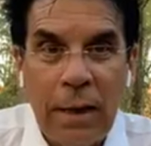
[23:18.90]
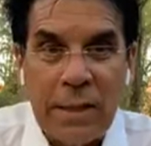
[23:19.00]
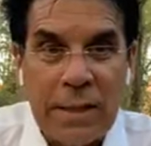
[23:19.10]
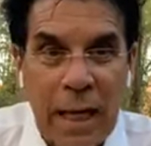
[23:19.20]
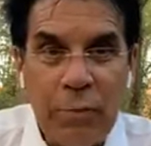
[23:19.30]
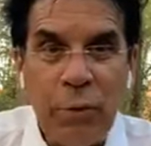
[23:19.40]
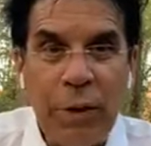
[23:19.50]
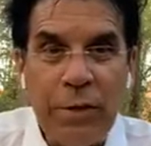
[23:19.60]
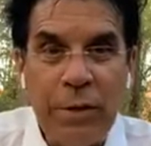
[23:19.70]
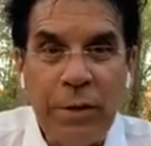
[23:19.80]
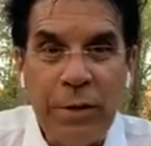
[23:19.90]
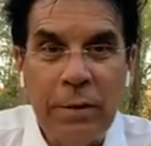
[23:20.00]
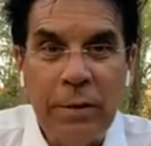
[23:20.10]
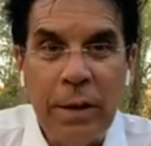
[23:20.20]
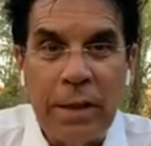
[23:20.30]
In Psalm
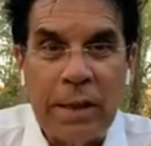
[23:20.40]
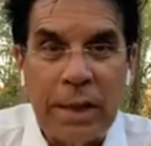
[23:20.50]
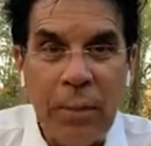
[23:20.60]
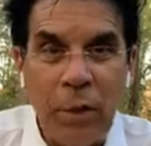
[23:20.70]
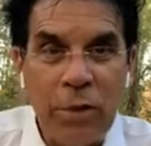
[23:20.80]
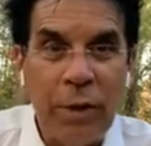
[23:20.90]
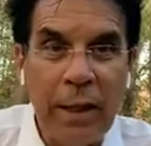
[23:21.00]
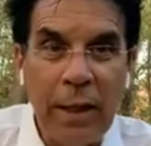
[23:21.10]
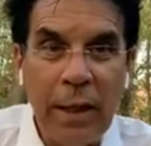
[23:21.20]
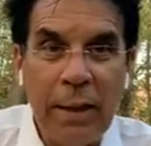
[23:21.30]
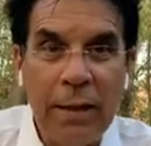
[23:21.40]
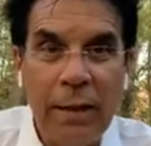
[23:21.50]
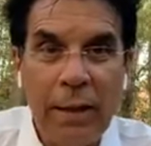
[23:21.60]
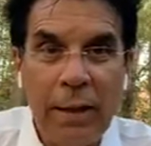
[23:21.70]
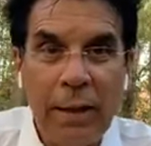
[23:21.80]
22 and Psalm 129,
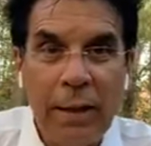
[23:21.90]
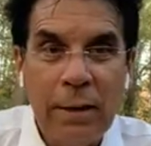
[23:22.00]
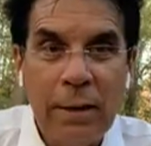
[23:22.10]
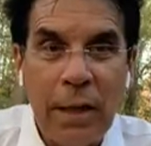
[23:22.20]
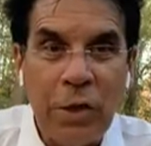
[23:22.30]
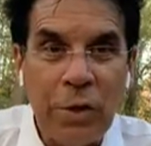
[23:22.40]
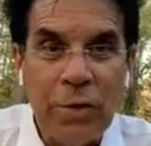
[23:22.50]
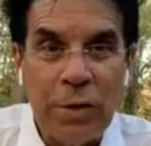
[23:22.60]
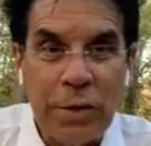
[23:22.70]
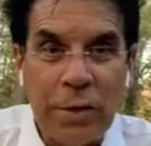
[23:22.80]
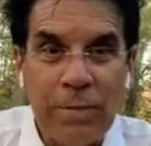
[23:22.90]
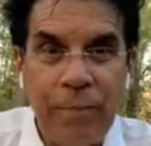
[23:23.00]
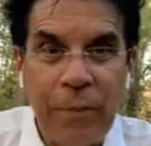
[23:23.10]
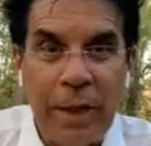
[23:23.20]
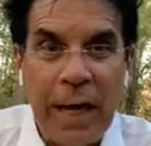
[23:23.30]
it shows us
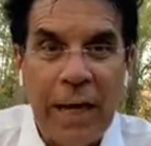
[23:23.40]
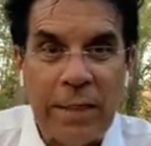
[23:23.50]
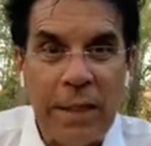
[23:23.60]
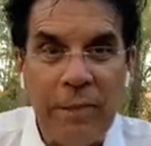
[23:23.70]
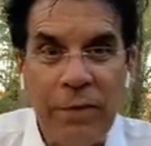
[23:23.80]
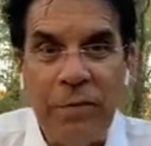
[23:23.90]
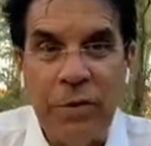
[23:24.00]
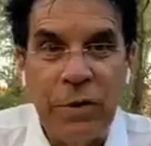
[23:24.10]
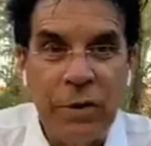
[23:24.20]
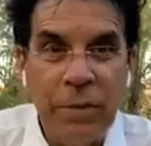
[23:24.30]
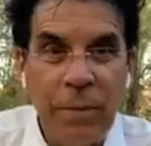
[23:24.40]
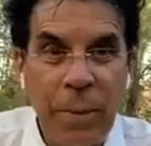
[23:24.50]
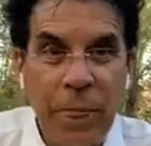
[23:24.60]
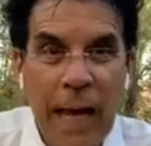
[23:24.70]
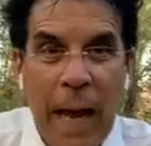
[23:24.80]
in Isaiah 52
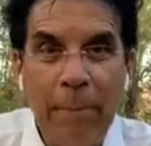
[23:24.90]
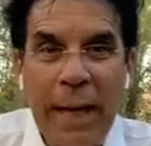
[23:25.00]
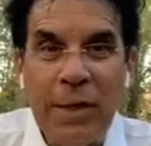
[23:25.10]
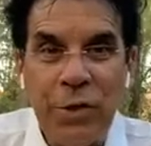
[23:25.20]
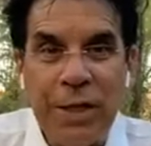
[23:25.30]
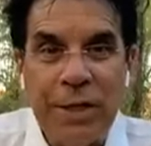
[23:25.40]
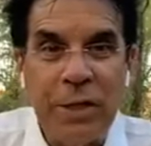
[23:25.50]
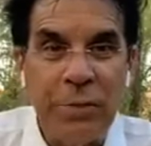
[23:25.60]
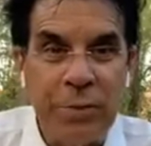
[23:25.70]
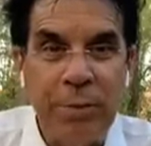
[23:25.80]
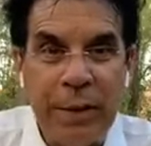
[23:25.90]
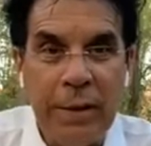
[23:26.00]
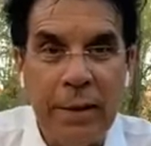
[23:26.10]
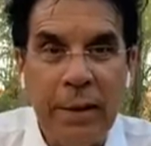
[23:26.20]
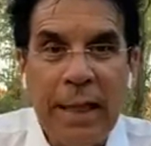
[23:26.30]
how bad Jesus was
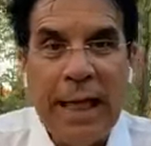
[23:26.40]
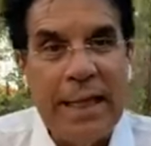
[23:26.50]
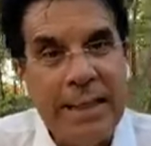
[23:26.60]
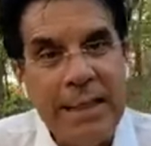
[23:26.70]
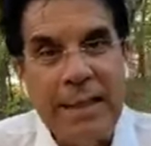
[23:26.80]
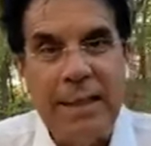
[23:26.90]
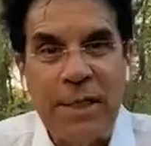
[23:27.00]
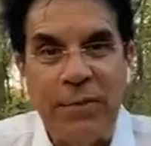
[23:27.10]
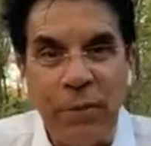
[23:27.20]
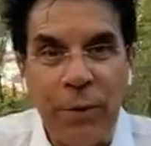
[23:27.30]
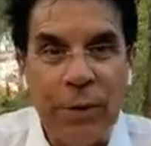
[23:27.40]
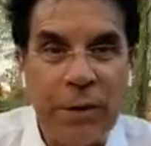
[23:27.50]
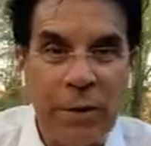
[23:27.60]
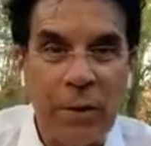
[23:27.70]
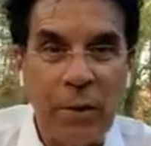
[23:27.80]
beaten. And he did this before he went
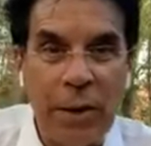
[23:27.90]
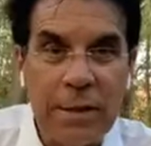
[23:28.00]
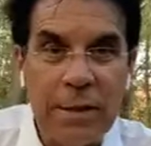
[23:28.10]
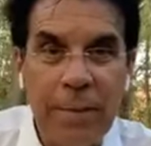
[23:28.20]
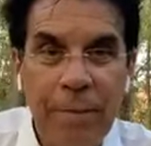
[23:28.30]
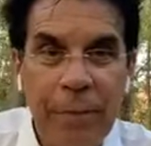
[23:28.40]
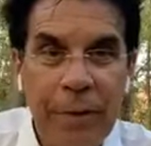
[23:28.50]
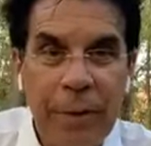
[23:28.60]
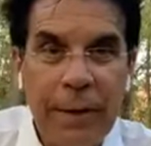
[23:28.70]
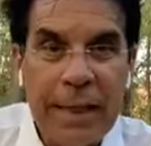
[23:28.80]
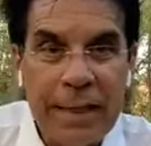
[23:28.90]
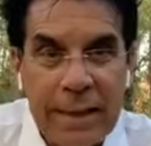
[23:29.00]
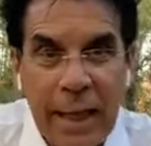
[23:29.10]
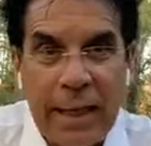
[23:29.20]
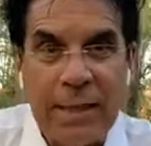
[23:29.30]
to the cross. It
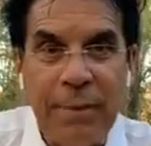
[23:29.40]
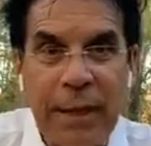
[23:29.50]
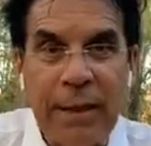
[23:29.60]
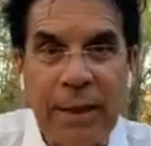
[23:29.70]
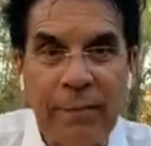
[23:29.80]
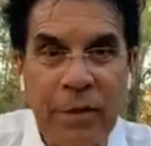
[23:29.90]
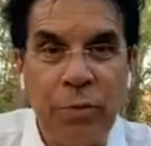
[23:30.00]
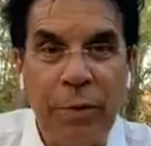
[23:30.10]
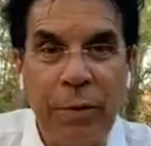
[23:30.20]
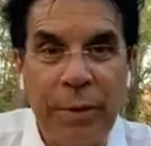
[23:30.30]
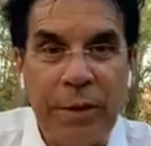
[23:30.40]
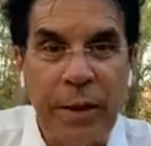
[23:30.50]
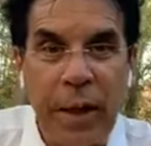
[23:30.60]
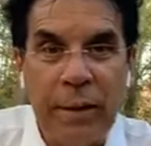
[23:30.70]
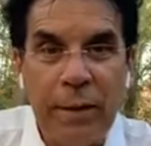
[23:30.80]
does make a difference what we've been
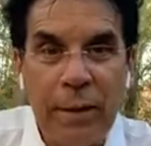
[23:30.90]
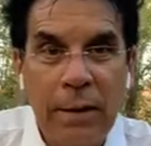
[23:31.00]
taught.